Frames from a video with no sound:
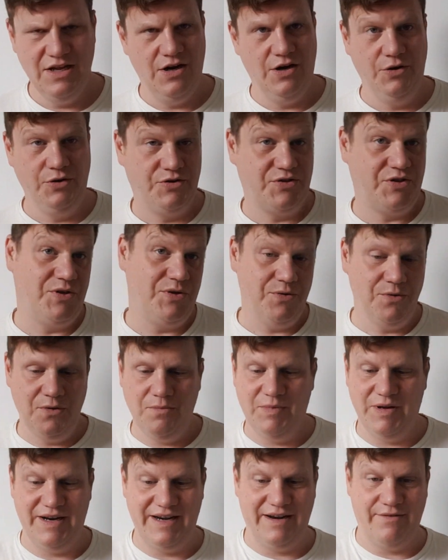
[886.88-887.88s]
Looks cool,
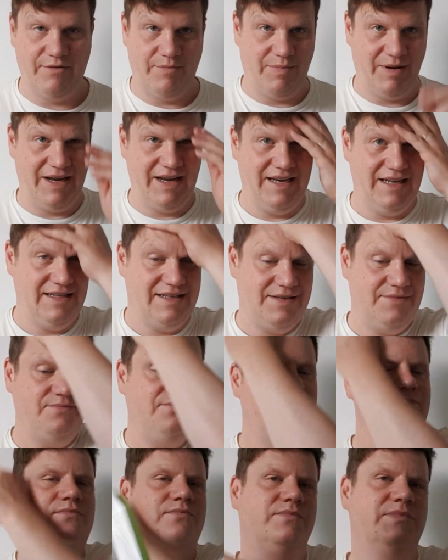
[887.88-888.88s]
but never played it.
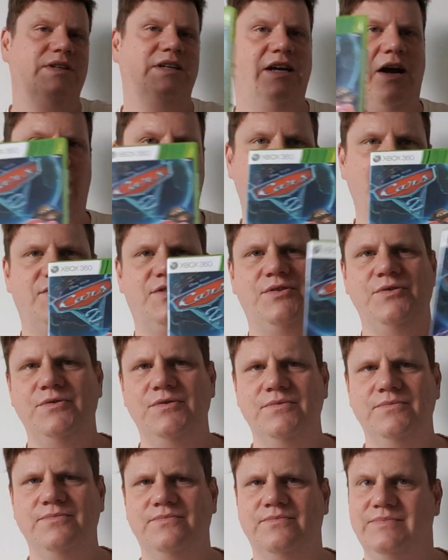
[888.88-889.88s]
Cars 2.